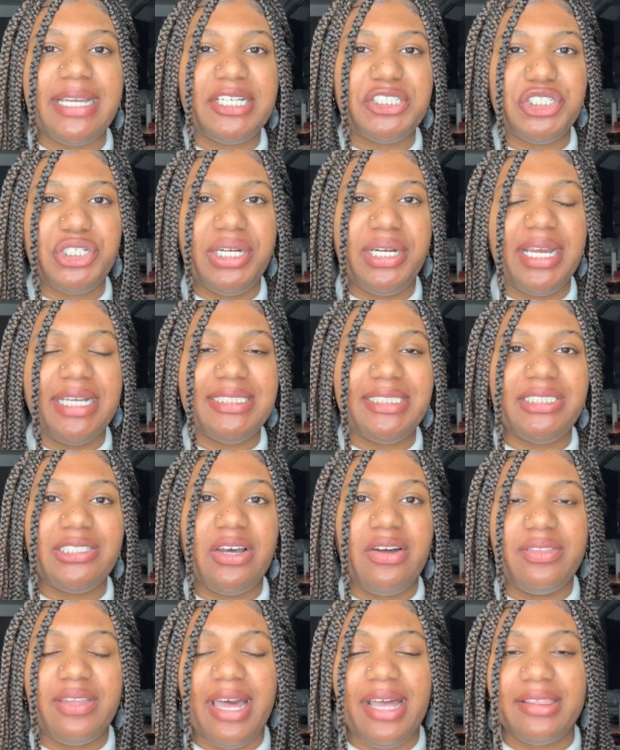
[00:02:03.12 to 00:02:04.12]
section and I
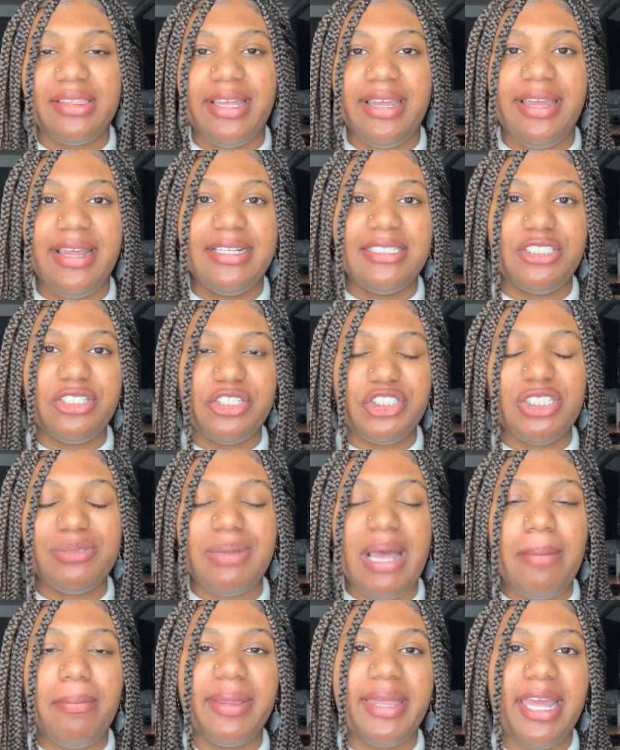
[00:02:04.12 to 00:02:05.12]
saw that the
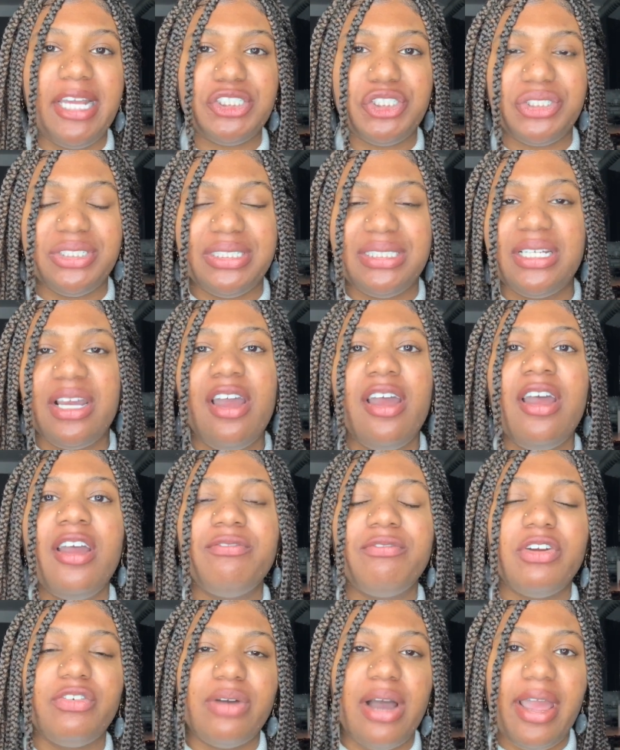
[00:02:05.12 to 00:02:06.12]
internship applications
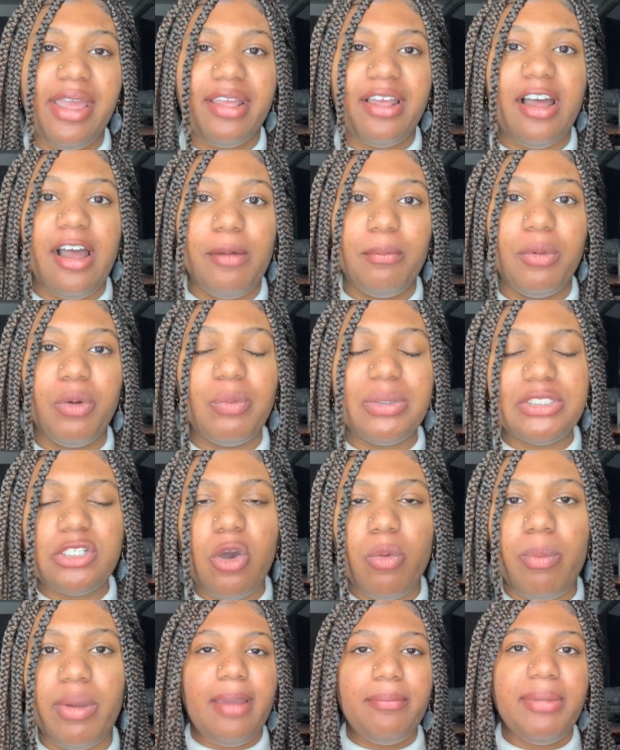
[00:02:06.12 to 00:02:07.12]
for Viacom was open.